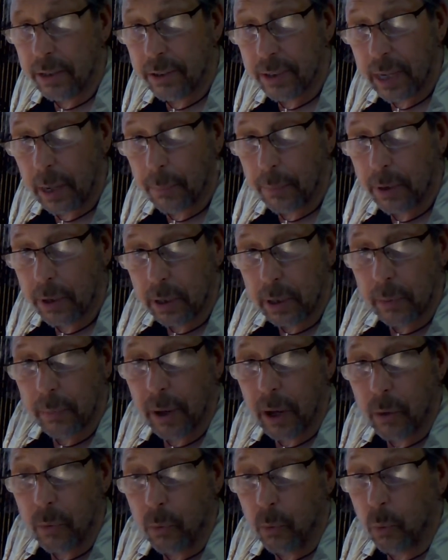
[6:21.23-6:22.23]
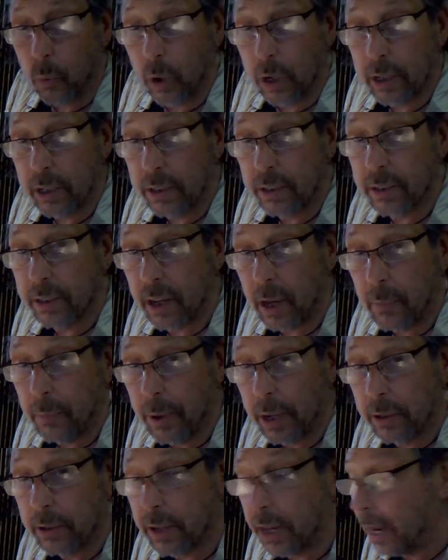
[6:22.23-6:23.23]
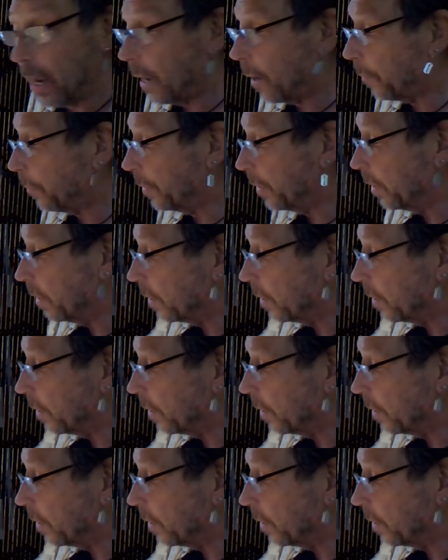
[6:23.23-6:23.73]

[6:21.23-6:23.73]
skeptical about what is about to happen